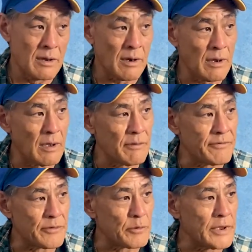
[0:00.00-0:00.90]
a
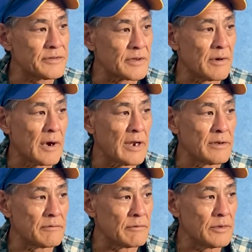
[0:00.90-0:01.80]
few weeks ago I
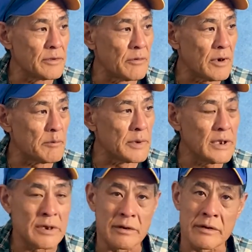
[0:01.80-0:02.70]
didn't really want to
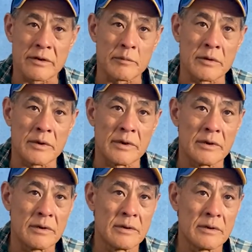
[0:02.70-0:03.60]
be here anymore.
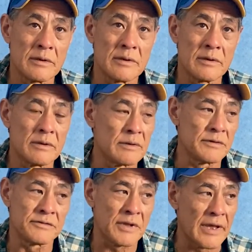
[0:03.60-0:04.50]
Mm. It
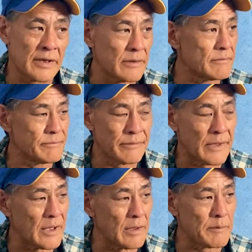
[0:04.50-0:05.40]
was like,
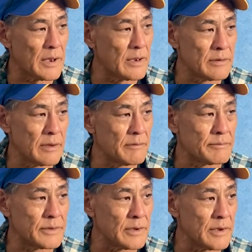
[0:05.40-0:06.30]
nah, man, I'm
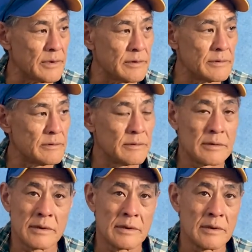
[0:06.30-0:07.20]
done.
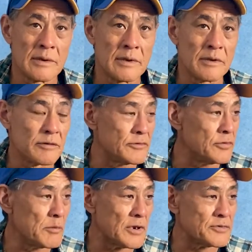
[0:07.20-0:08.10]
Mm.
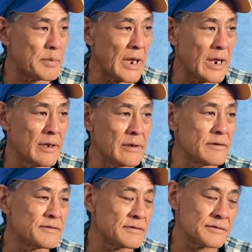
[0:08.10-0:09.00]
Too much pain.
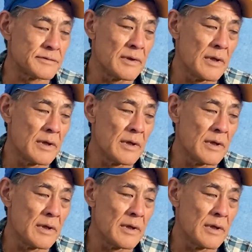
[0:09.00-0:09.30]
This is,